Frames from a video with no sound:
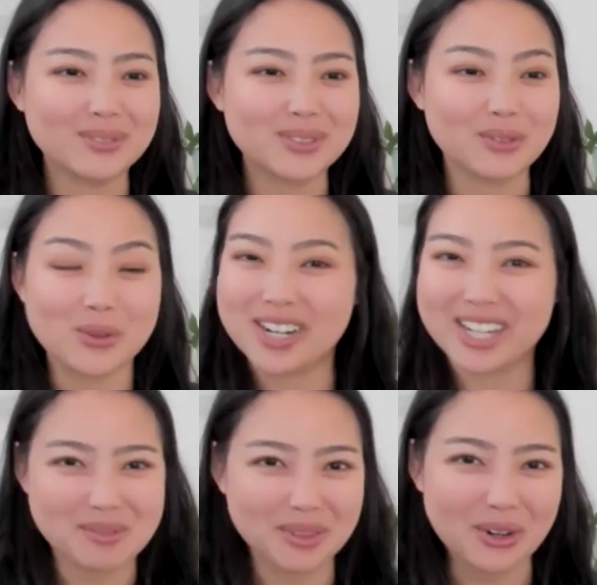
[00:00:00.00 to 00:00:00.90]
So if you
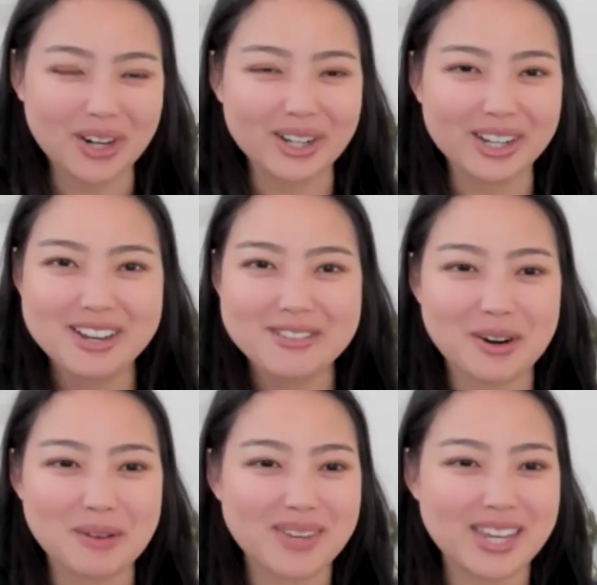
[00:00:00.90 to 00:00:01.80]
want to keep learning
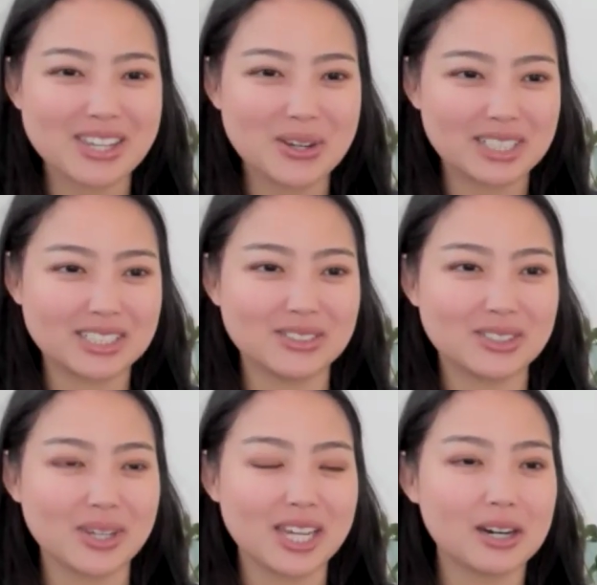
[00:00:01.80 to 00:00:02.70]
from me, you can do
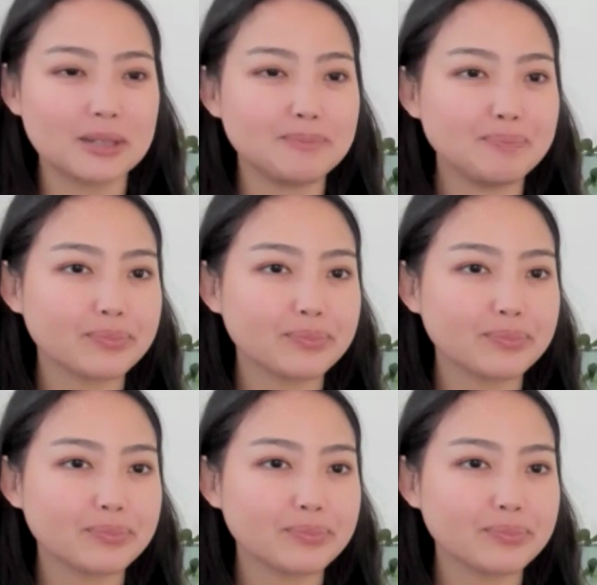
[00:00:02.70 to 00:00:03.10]
so here.